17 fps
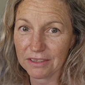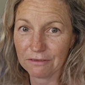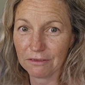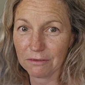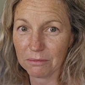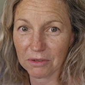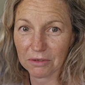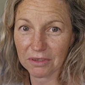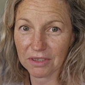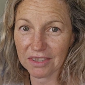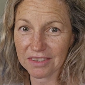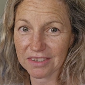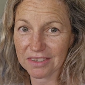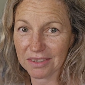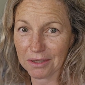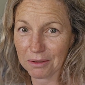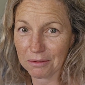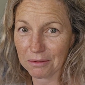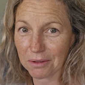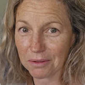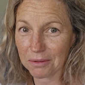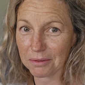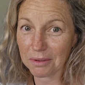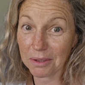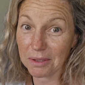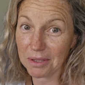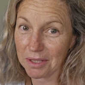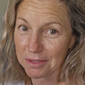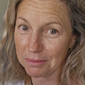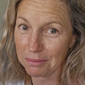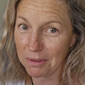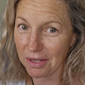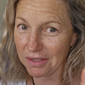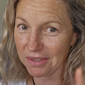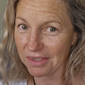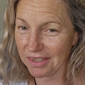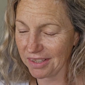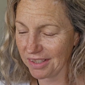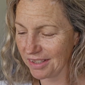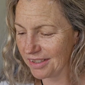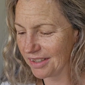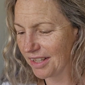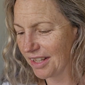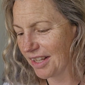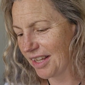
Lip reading: for more things to go wrong. That's my thinking.